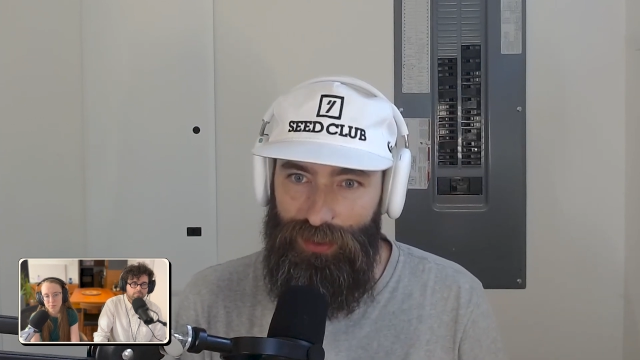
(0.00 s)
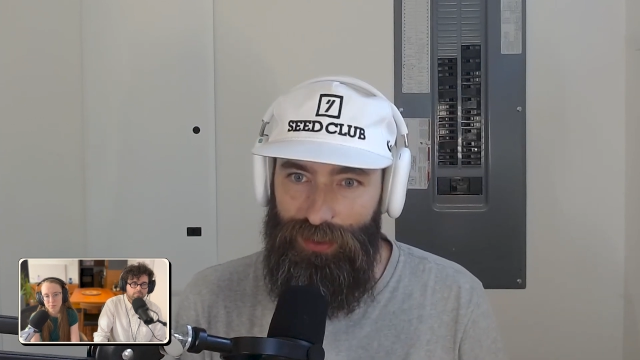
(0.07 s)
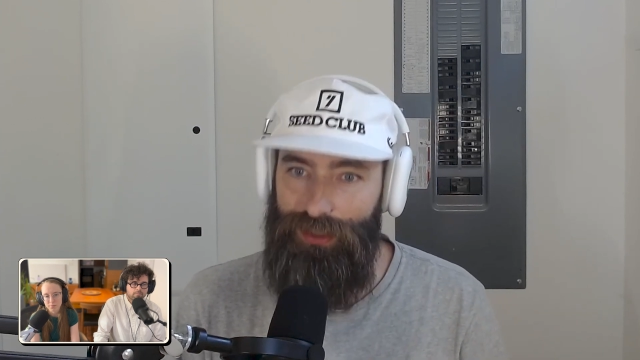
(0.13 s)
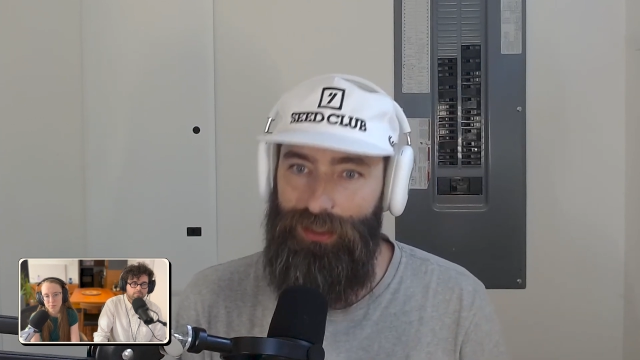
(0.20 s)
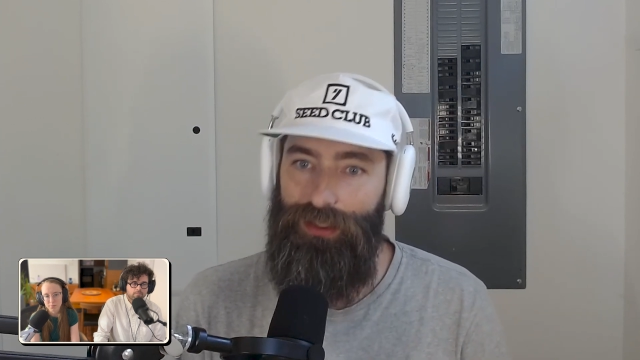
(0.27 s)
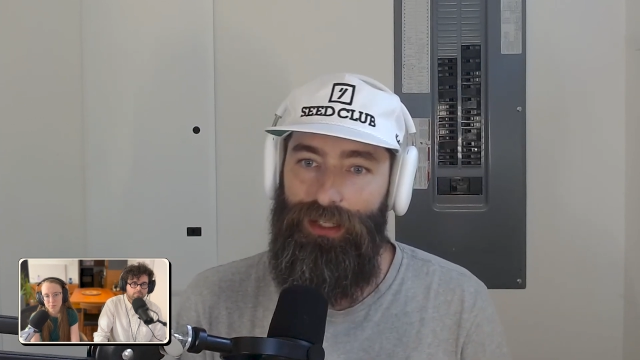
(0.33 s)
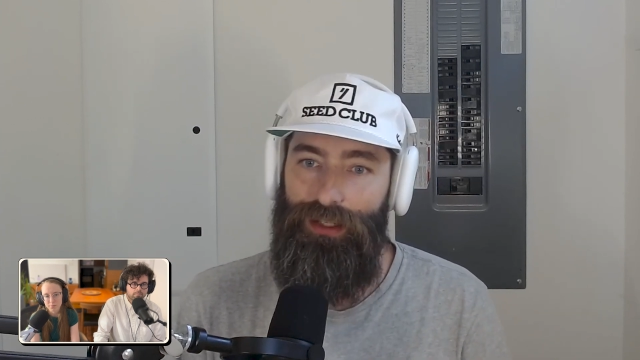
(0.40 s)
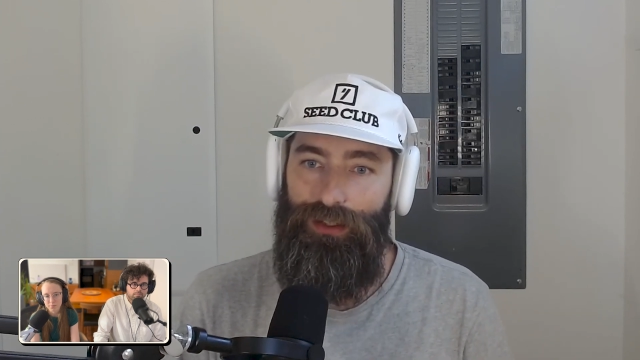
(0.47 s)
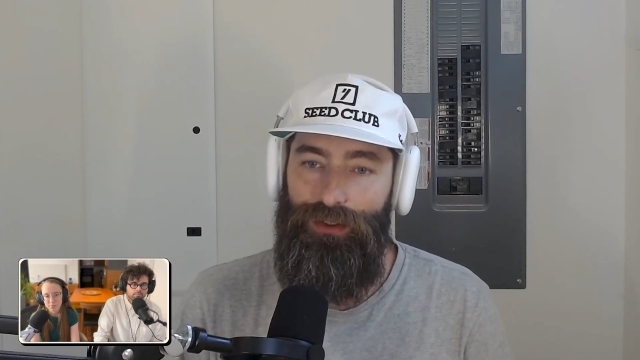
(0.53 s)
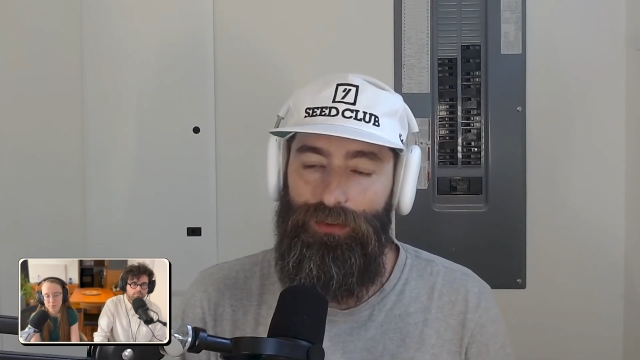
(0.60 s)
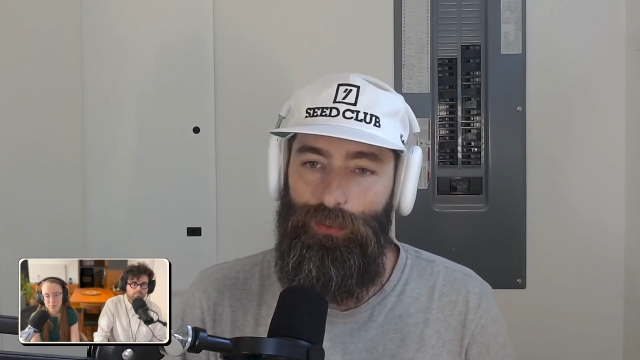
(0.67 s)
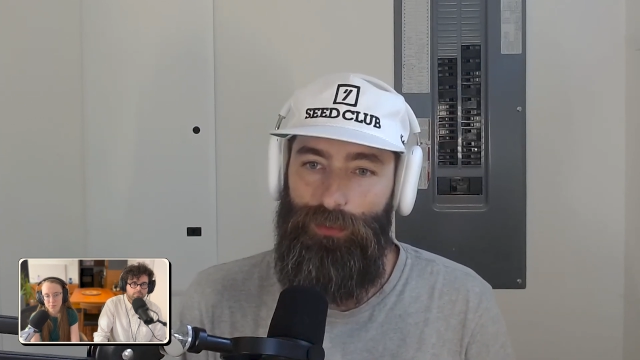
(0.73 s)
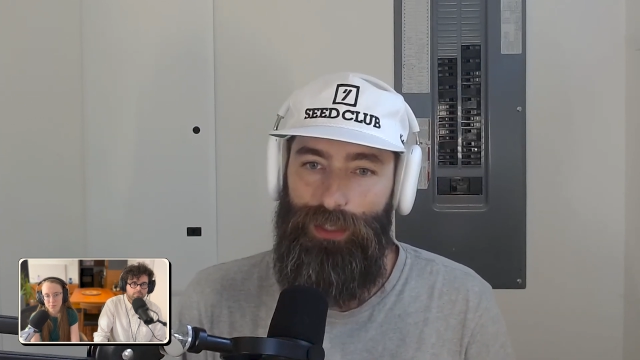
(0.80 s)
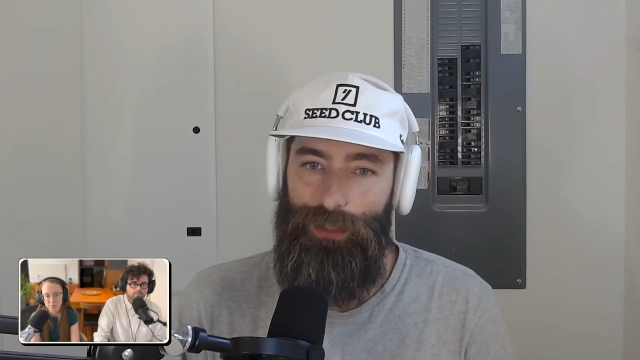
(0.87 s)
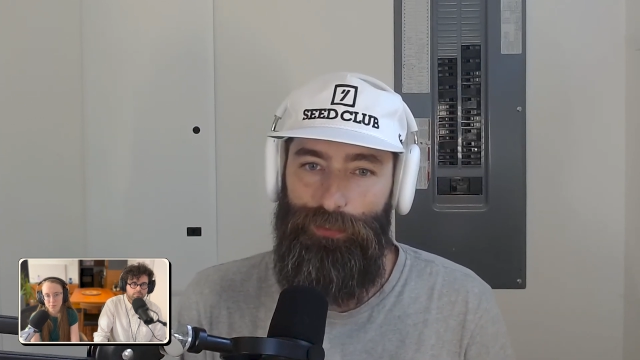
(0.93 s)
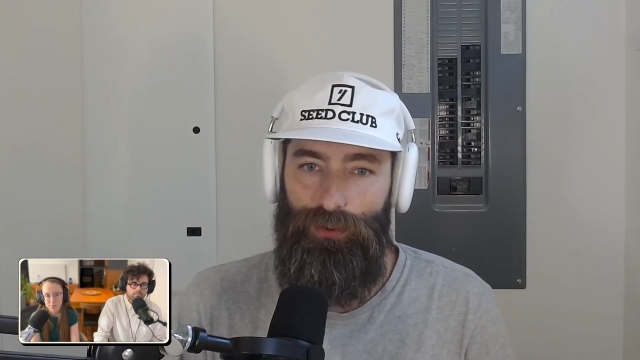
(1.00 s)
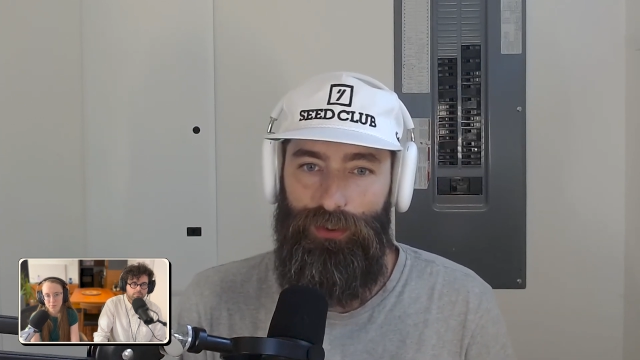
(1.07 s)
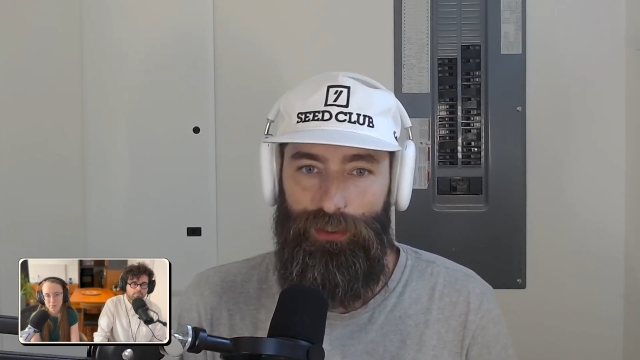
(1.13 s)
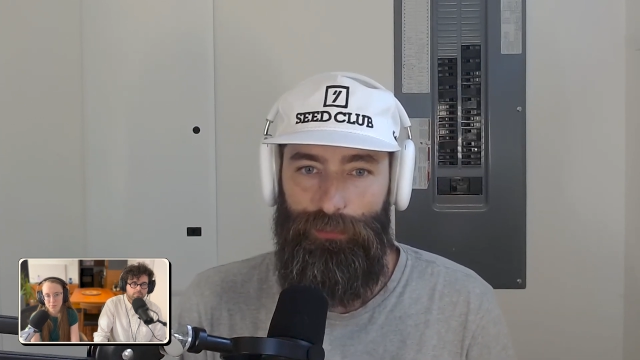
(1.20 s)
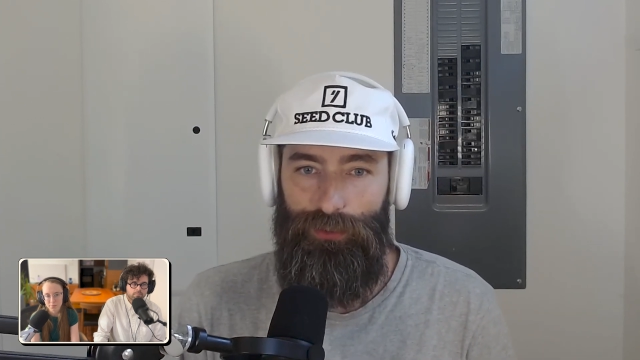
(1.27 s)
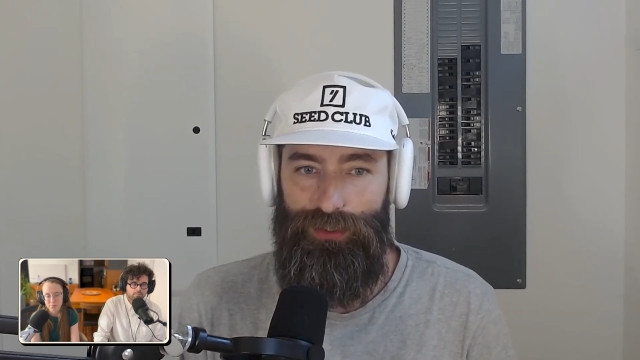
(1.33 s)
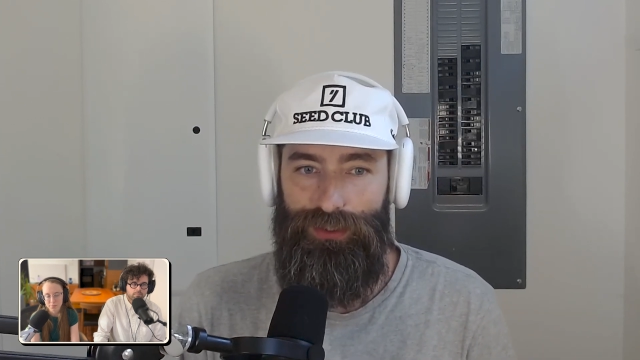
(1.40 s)
in what people are
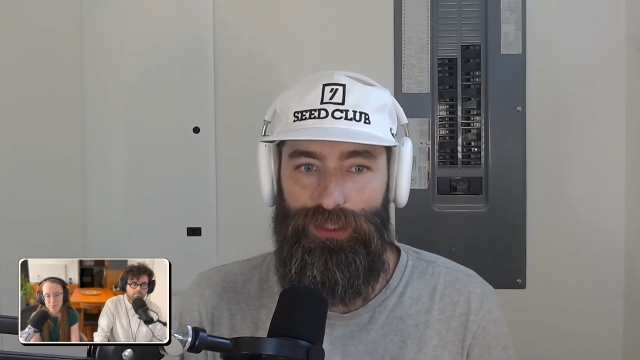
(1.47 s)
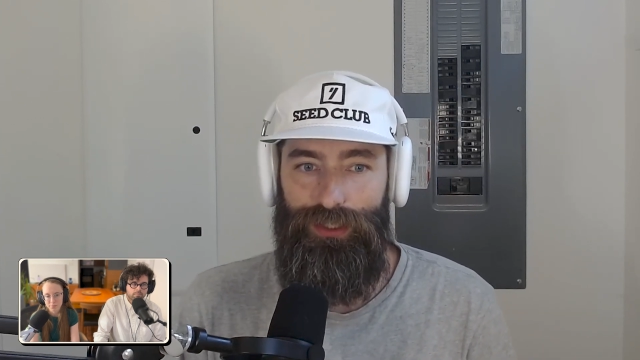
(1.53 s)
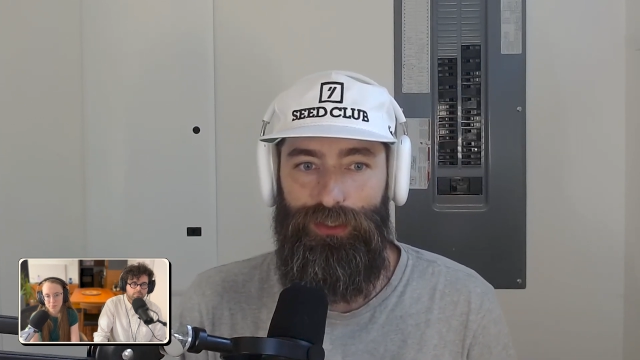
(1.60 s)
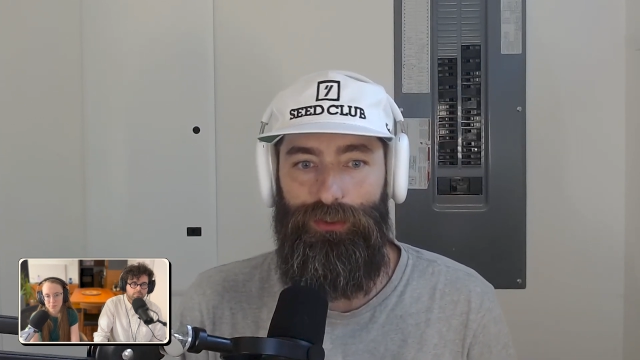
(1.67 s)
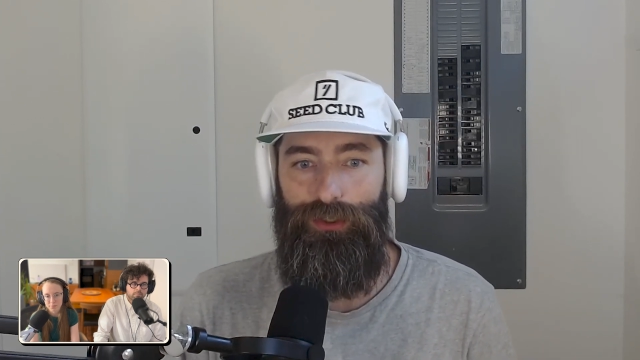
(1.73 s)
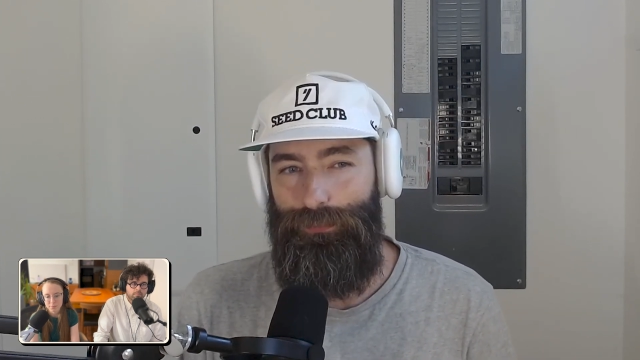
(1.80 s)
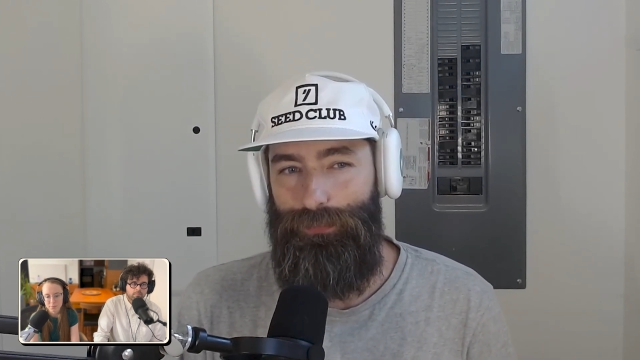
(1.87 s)
able to do.